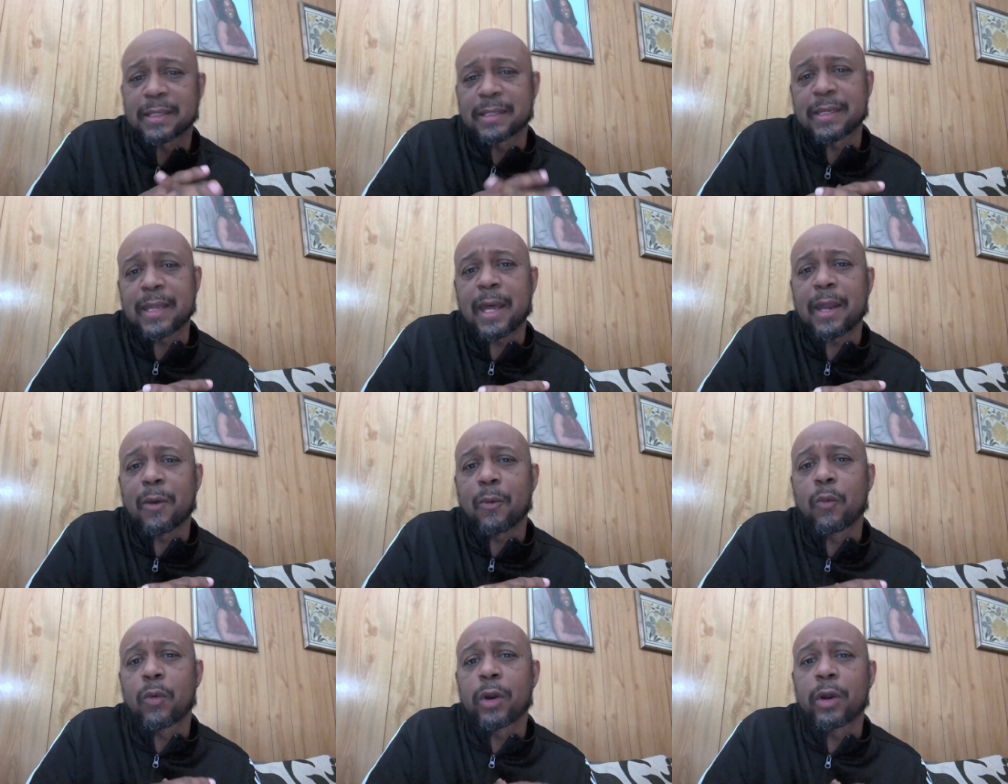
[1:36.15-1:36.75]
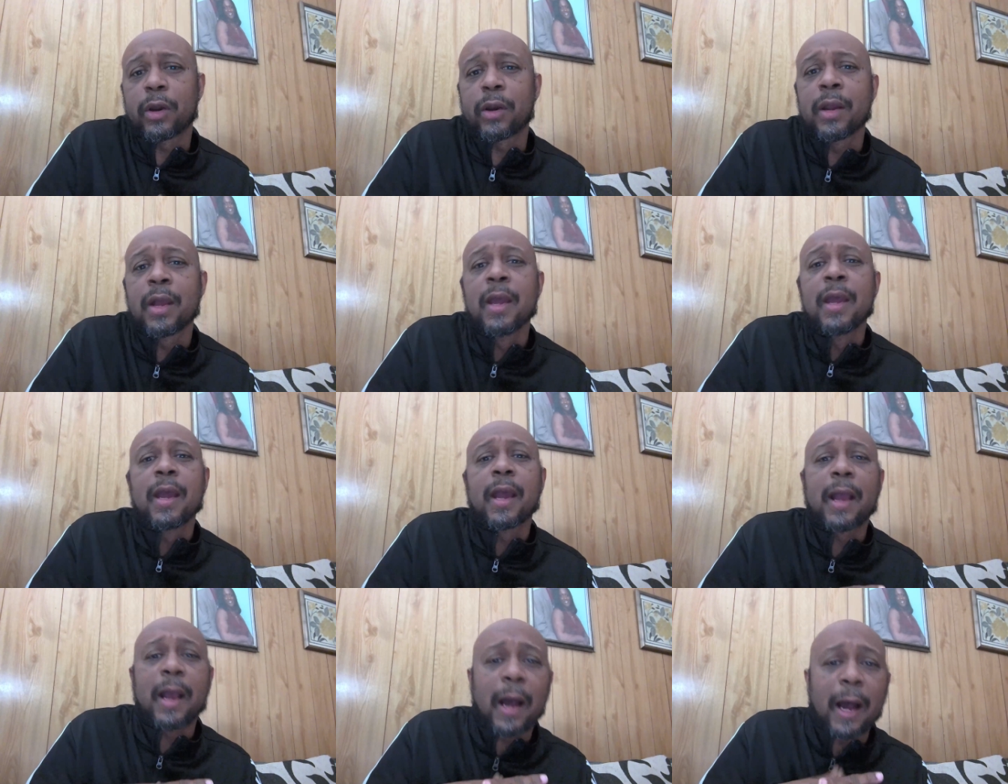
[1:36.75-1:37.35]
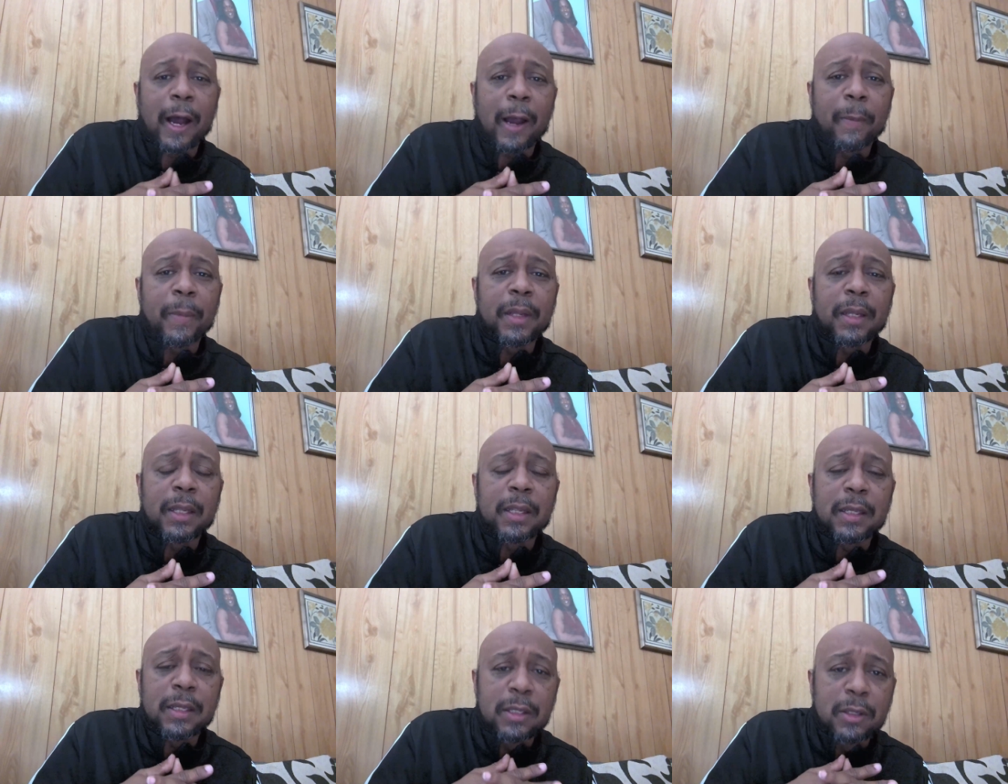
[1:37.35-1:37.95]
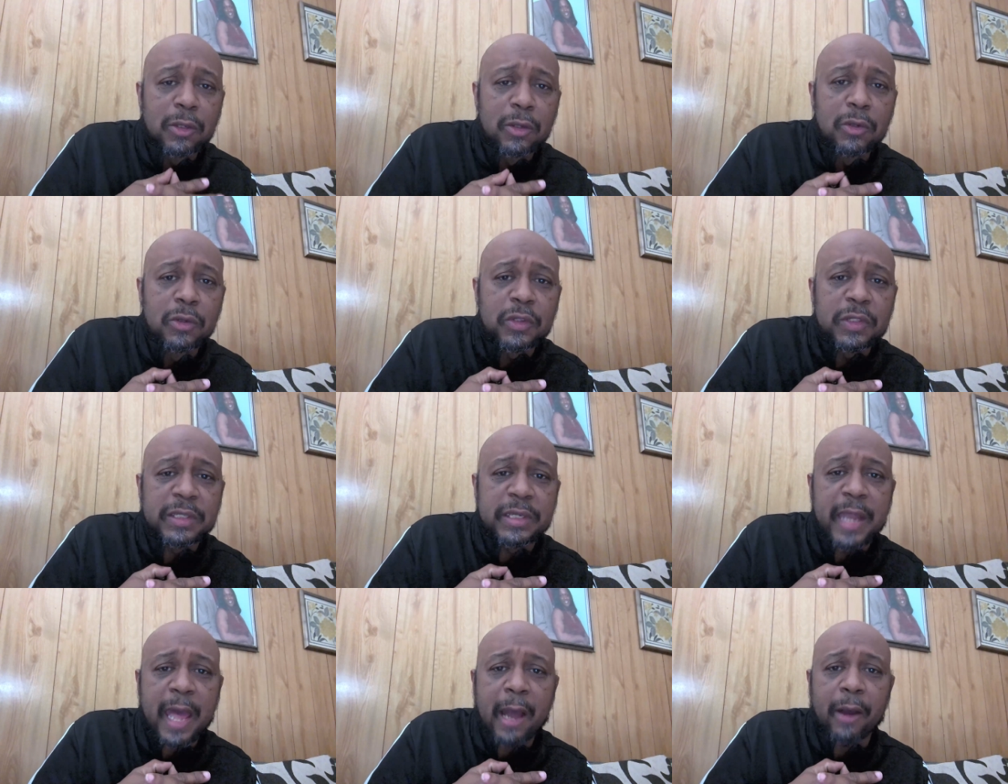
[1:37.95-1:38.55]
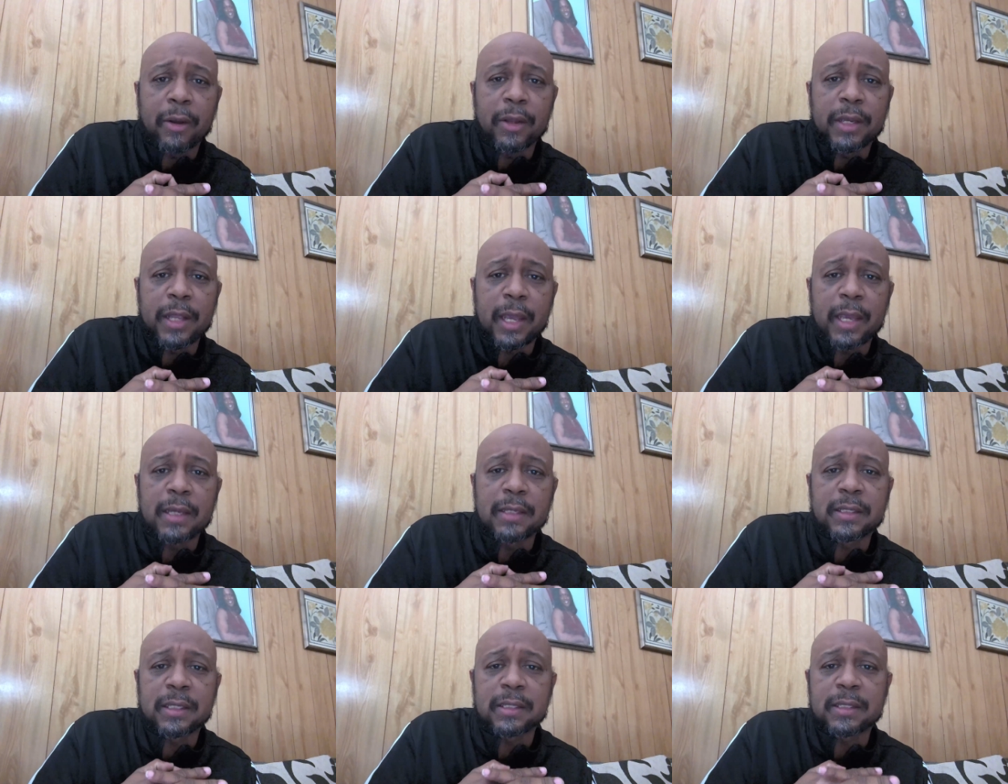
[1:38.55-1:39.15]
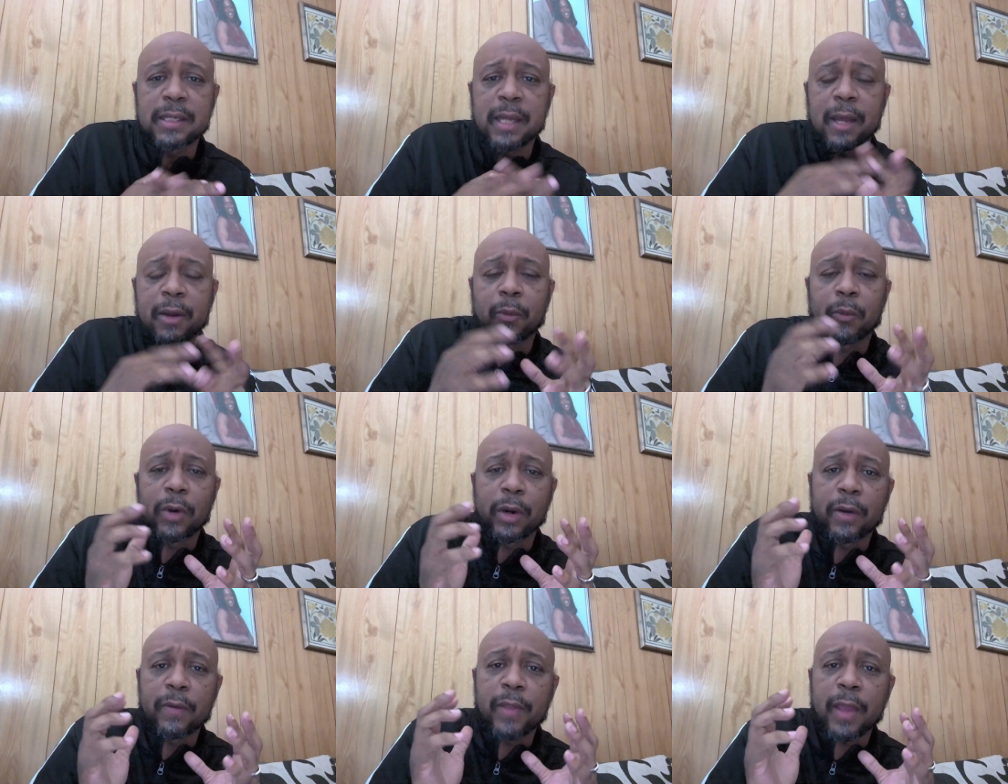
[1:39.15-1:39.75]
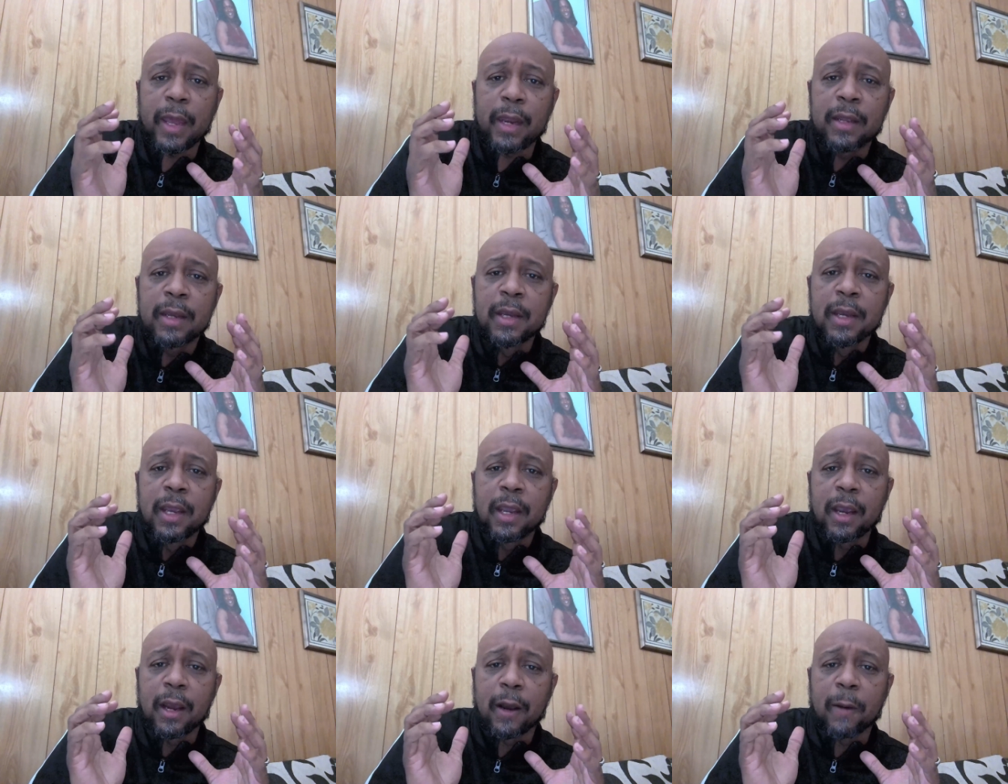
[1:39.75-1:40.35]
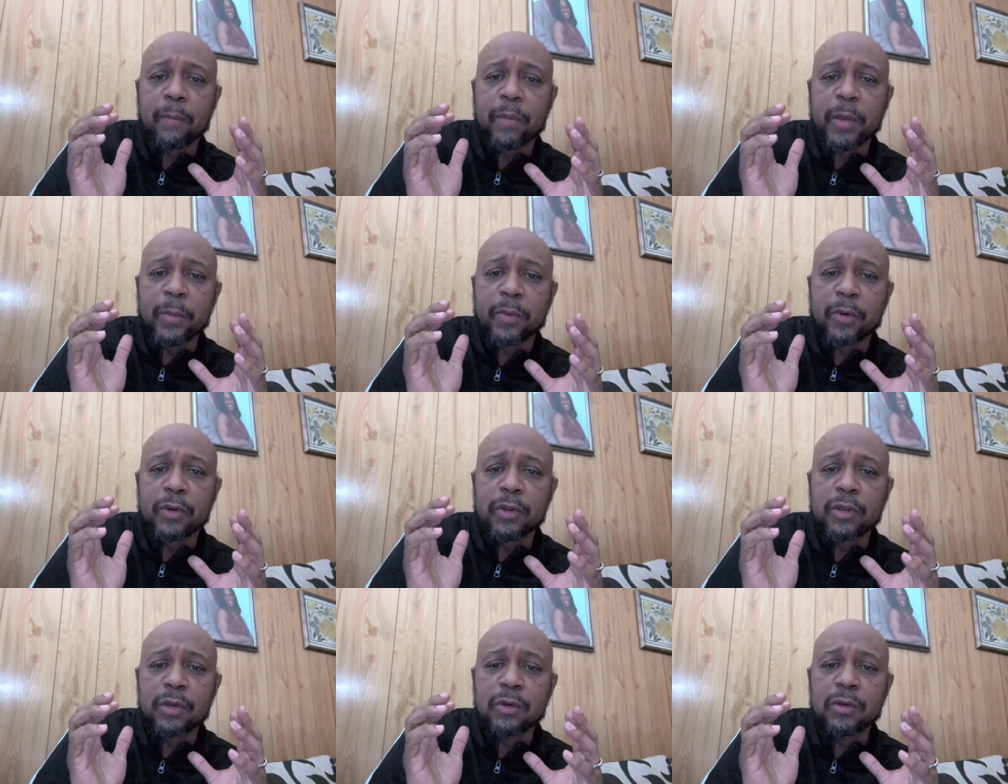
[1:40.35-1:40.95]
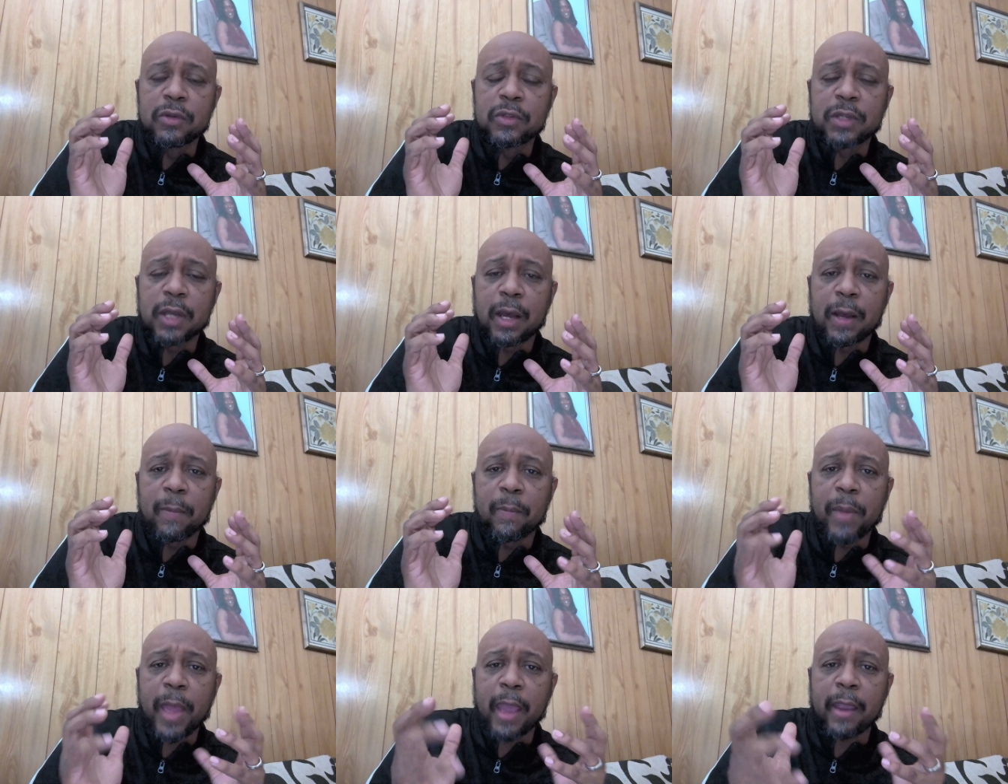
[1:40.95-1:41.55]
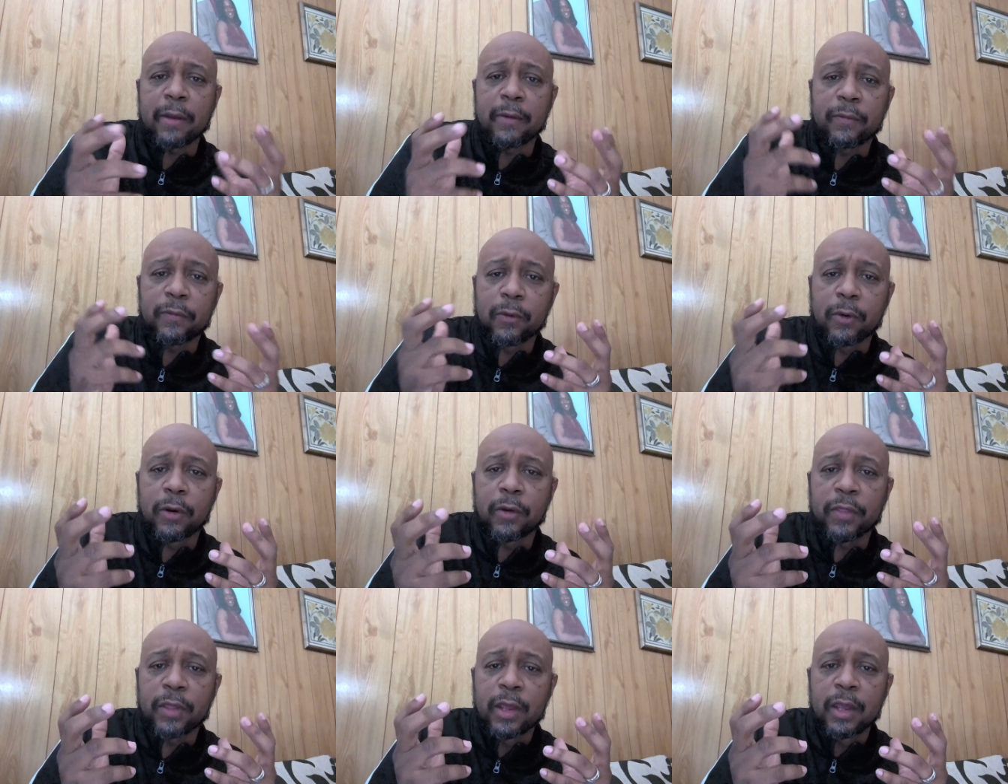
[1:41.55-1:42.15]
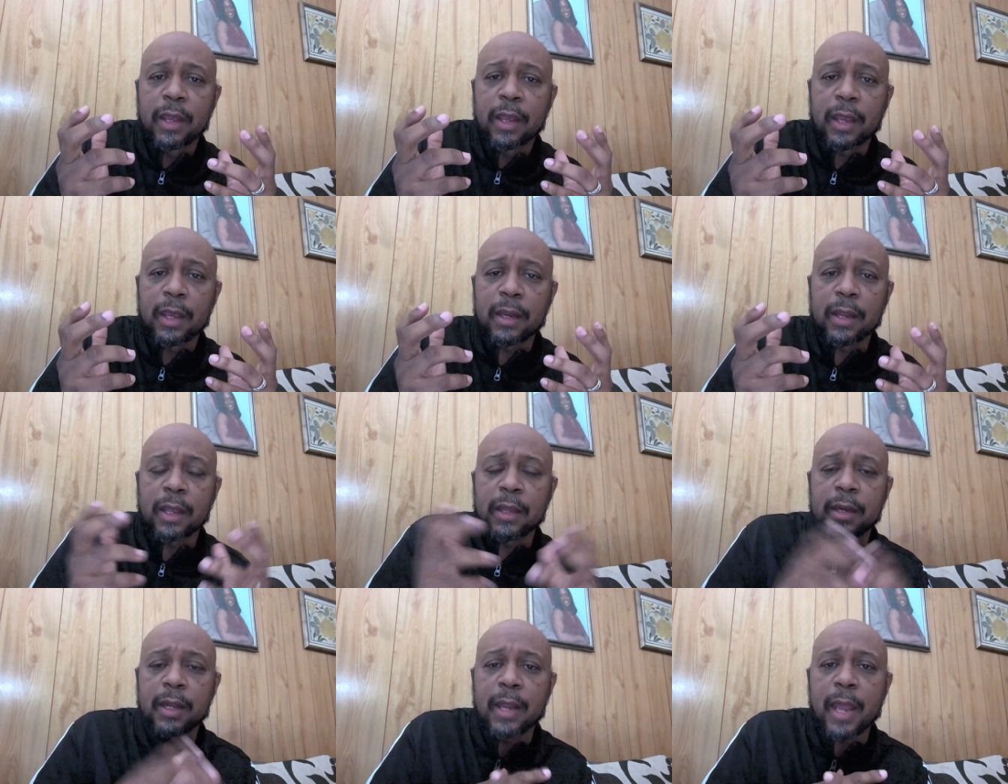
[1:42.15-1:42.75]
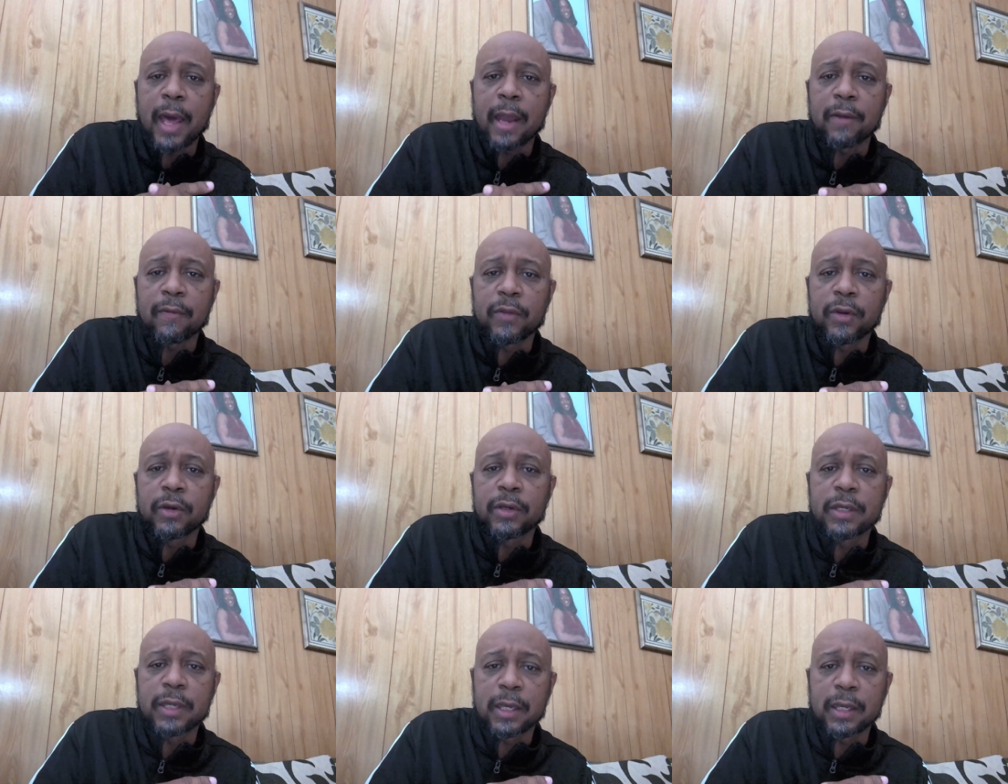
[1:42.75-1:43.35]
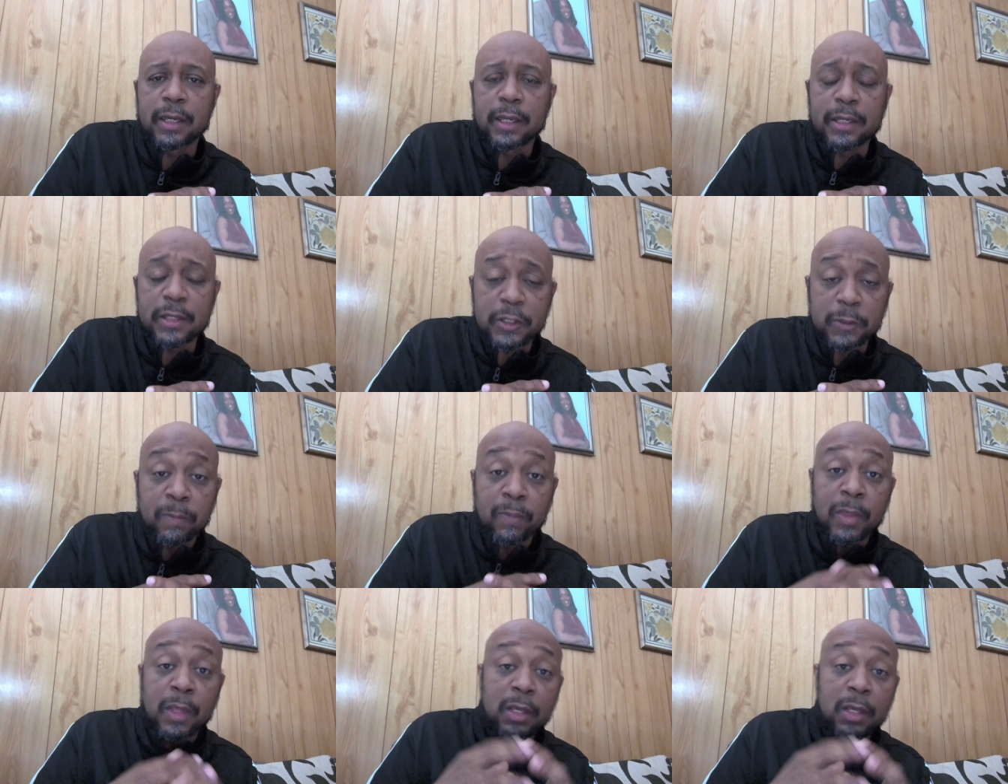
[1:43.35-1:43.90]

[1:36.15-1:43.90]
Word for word: It's not a word commonly used nowadays. It's not a word that um, people use um, back and forth in, in, a lot of their dealings.